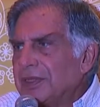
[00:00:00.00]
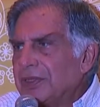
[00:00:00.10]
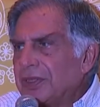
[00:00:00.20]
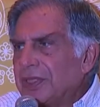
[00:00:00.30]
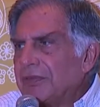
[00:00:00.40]

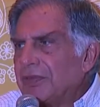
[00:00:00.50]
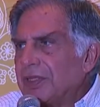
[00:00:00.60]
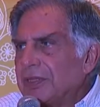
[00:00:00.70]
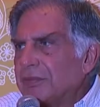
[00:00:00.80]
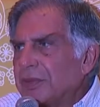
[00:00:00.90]
to give
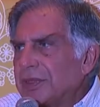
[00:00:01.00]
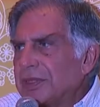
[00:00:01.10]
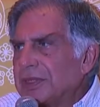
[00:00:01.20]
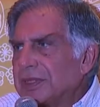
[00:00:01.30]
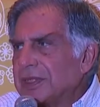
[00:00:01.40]
all
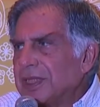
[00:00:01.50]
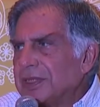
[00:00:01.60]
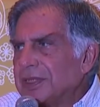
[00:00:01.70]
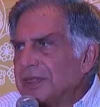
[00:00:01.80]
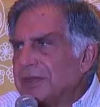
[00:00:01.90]
employees a
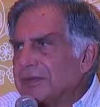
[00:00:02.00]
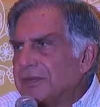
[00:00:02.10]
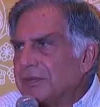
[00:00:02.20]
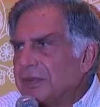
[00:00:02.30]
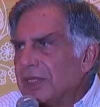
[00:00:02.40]
sense
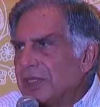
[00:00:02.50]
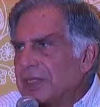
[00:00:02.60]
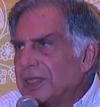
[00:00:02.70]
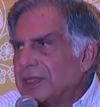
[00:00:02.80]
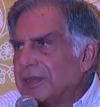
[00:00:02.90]
of
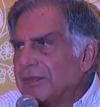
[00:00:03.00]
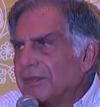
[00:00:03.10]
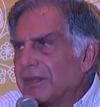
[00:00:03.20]
belonging.